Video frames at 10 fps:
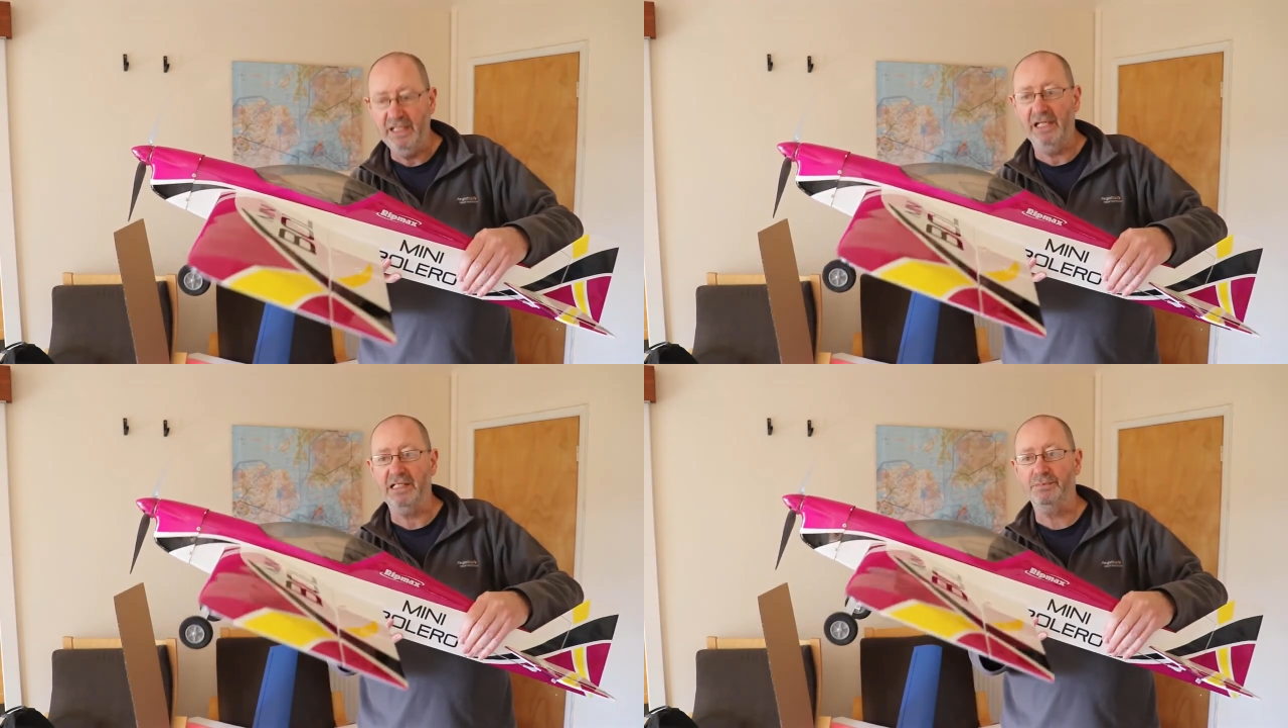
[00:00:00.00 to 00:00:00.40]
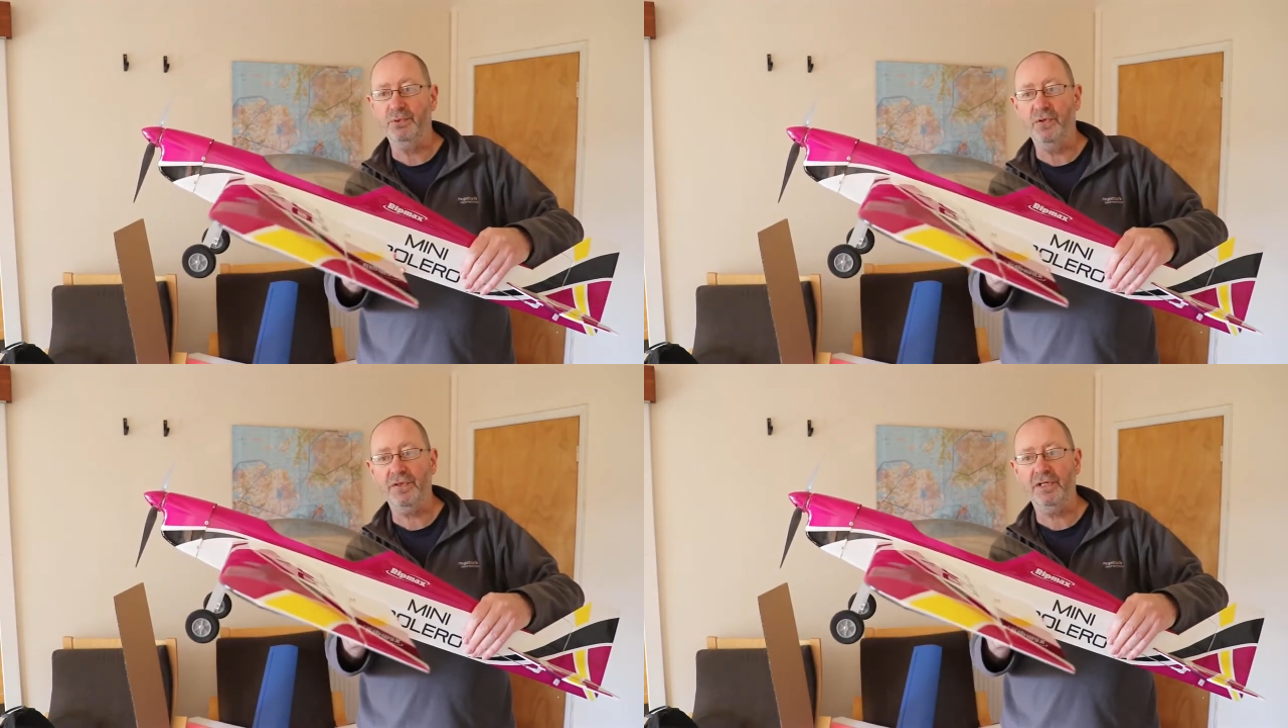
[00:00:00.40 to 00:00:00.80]
and it's
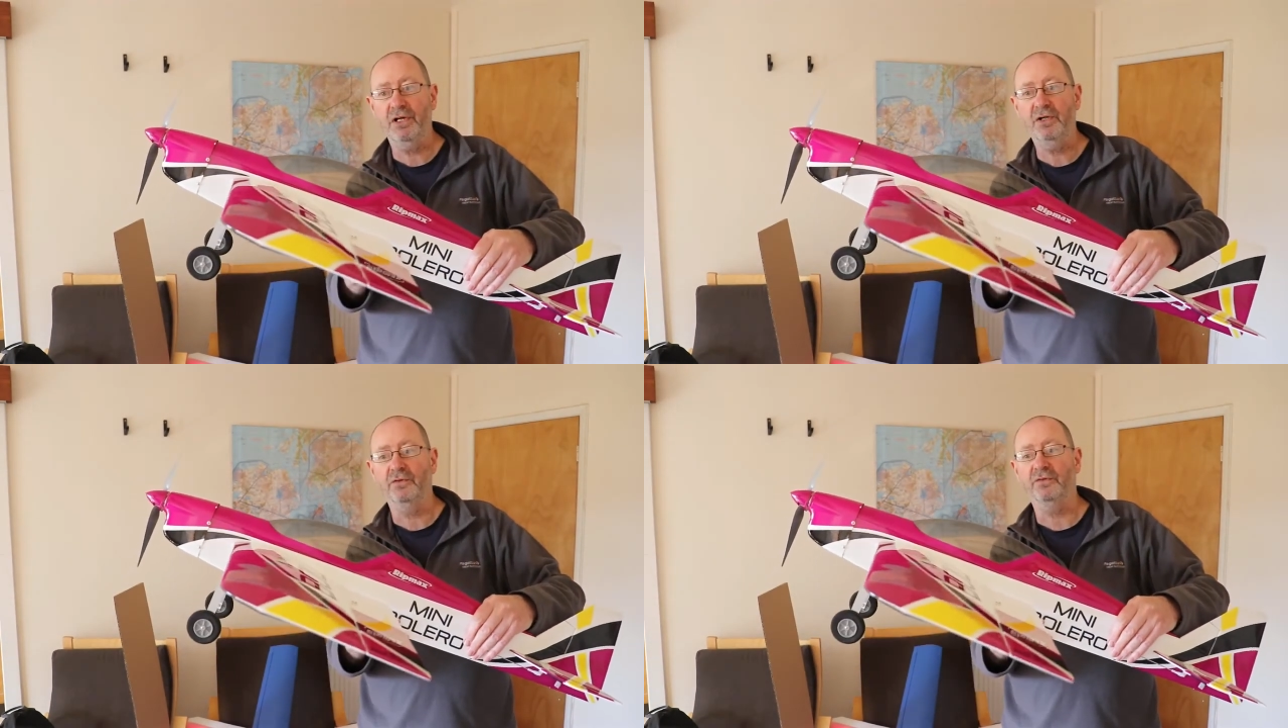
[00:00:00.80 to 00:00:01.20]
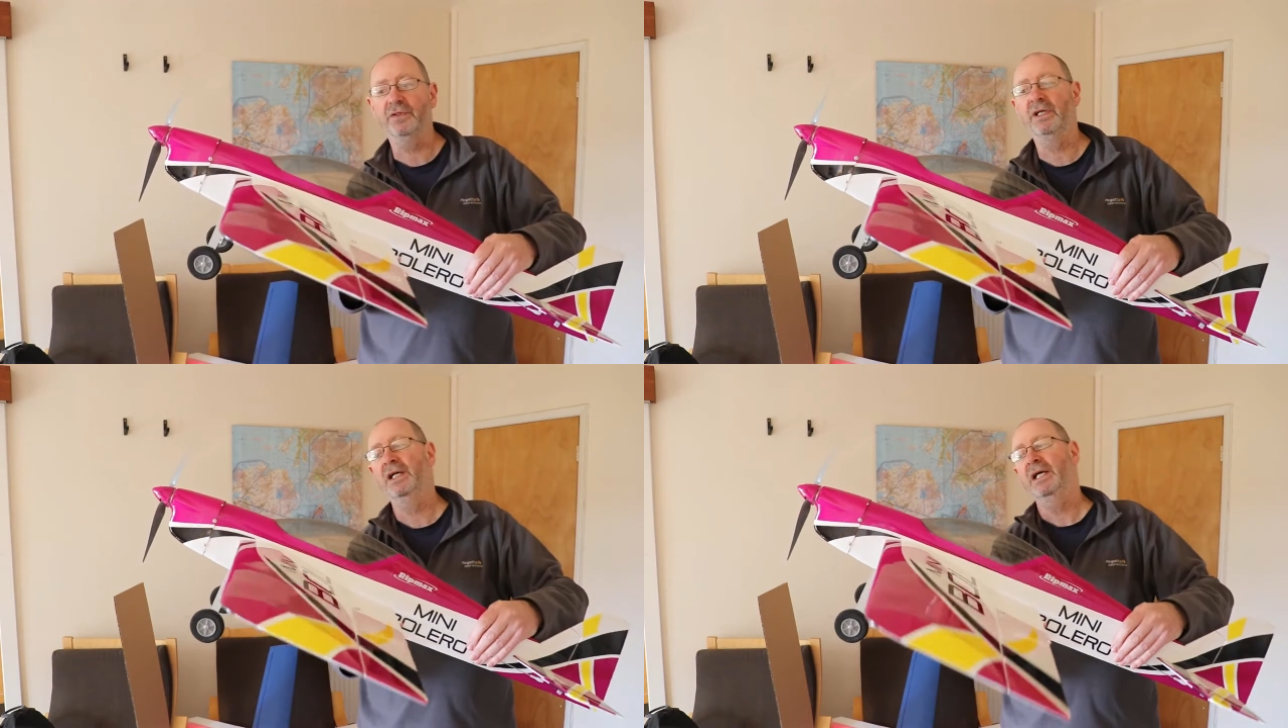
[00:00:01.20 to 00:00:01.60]
both curved,
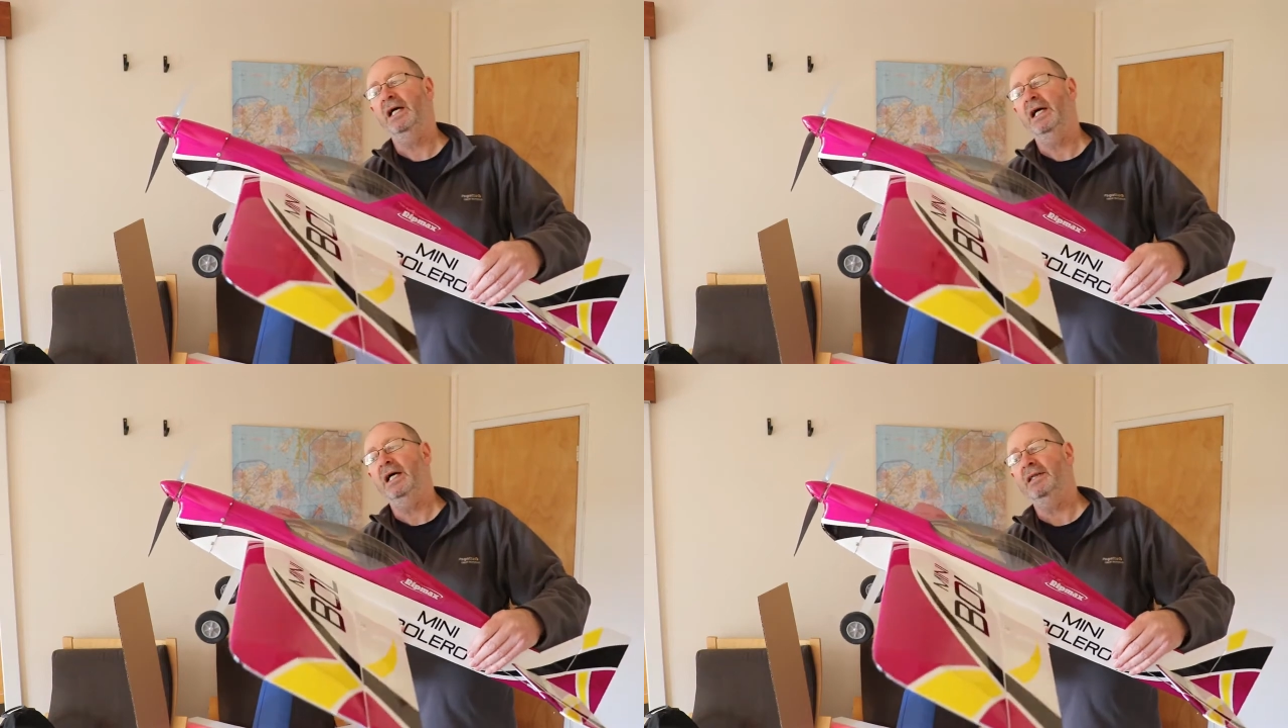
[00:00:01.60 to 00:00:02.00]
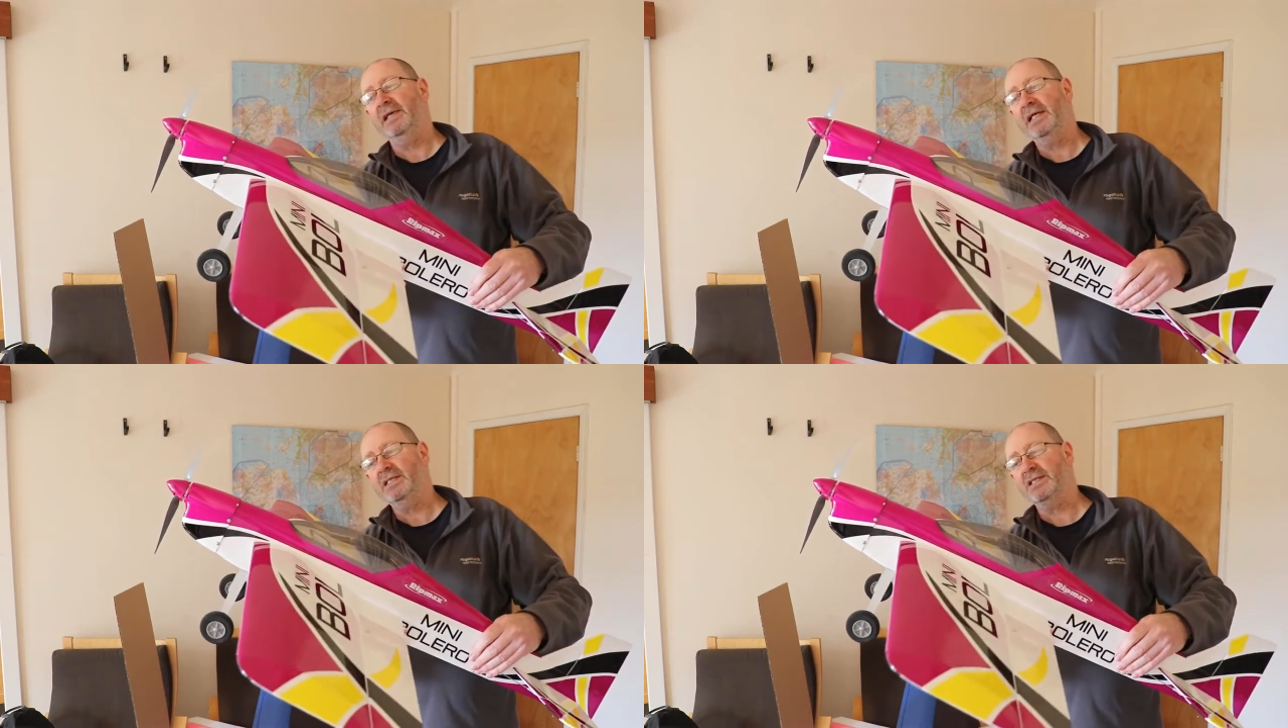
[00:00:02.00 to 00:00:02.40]
and
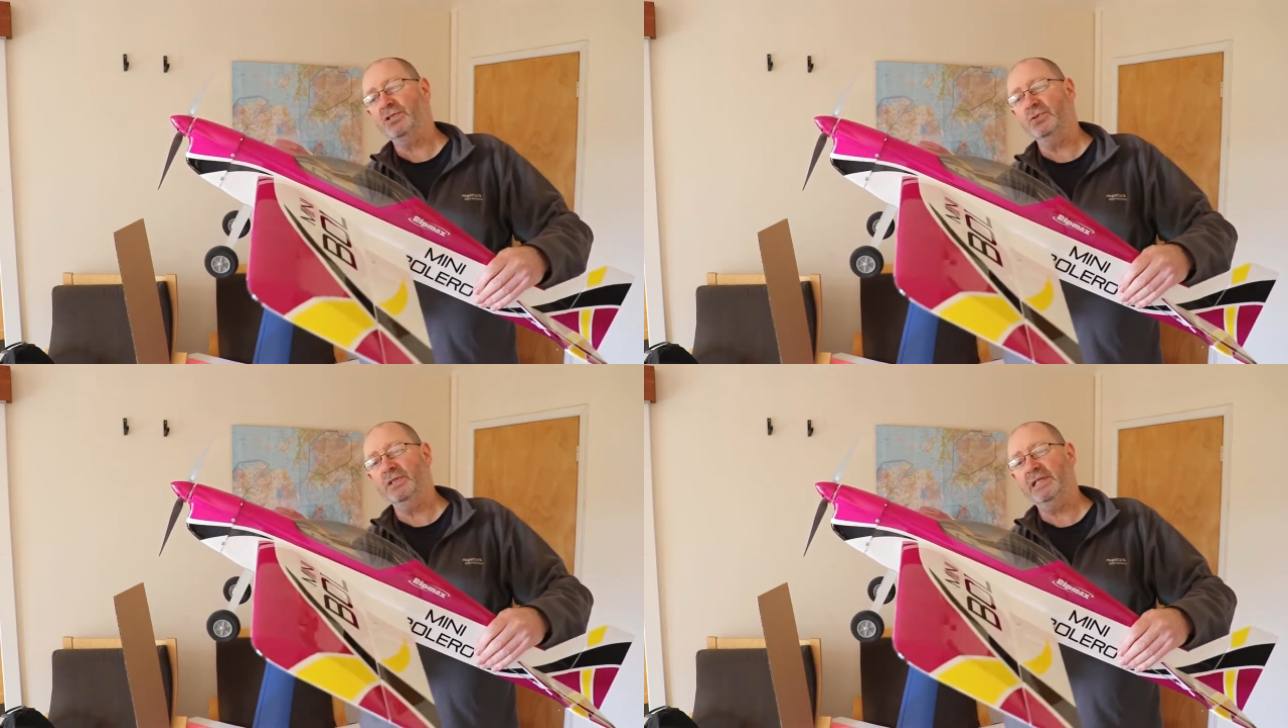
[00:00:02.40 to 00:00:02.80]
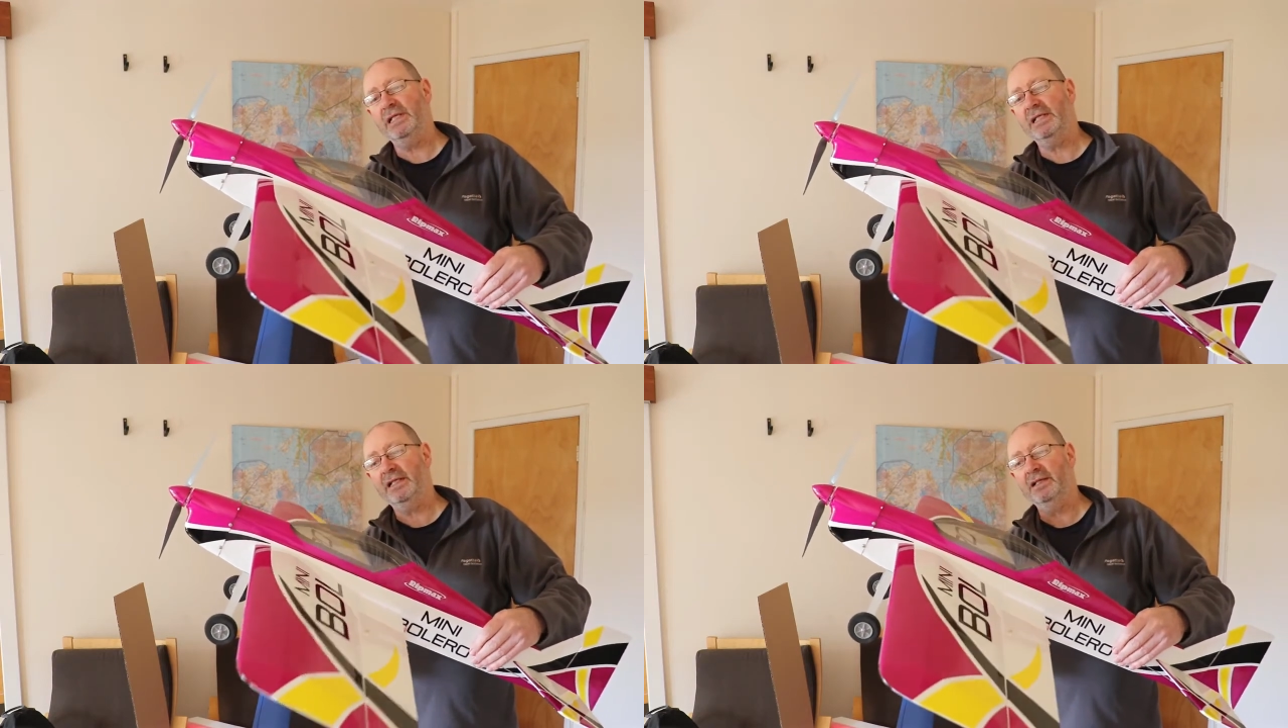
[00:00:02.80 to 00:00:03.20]
that's so that
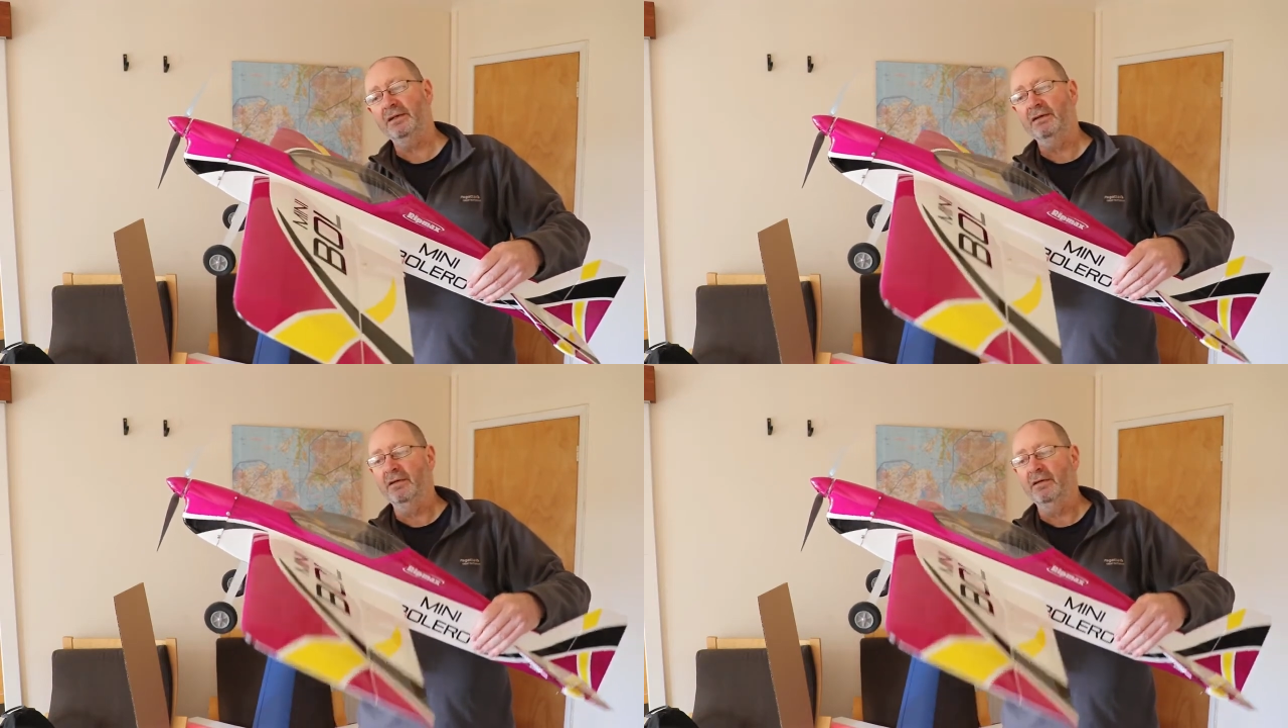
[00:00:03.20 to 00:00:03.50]
it can